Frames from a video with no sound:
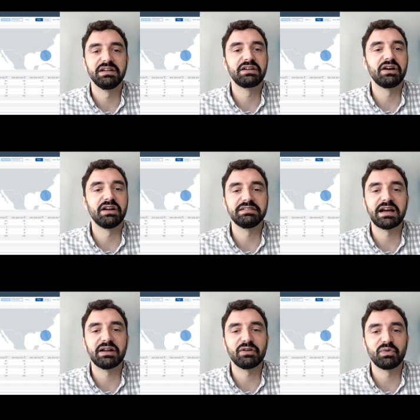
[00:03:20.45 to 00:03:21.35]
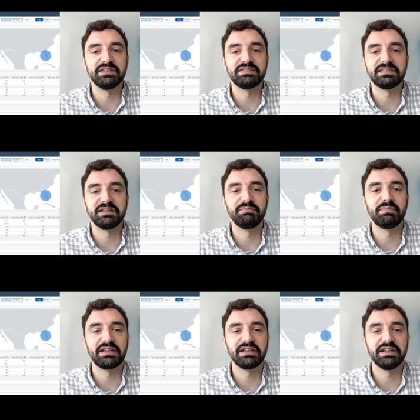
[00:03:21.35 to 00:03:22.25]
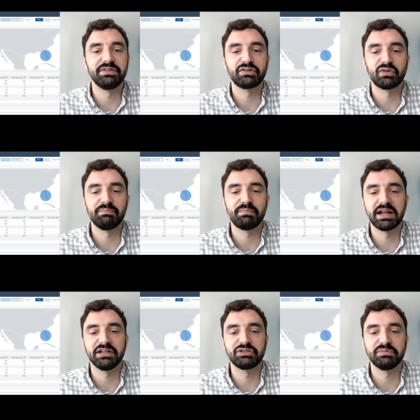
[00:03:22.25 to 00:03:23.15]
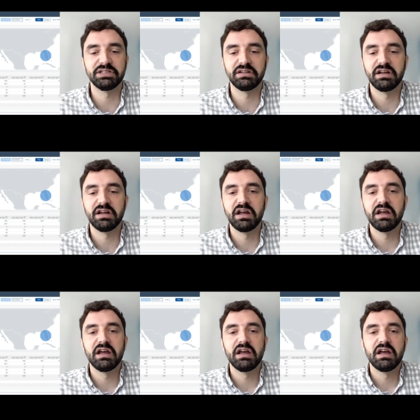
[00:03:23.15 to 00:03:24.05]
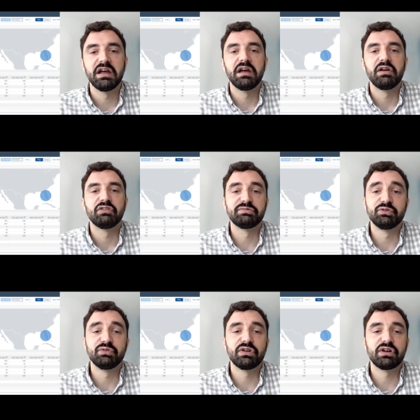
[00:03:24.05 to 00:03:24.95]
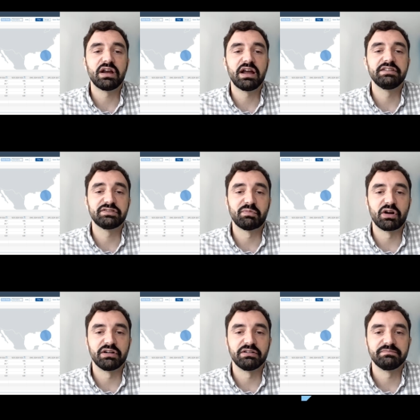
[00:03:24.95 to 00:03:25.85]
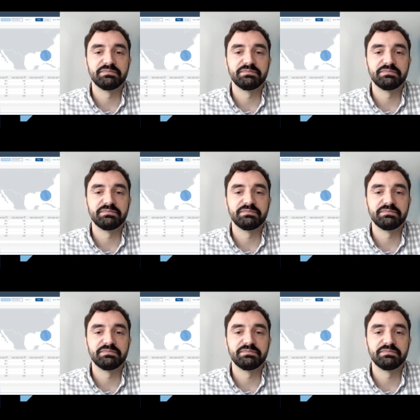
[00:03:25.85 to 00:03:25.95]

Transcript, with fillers: cutting down on waste and making inventory management smoother and smarter.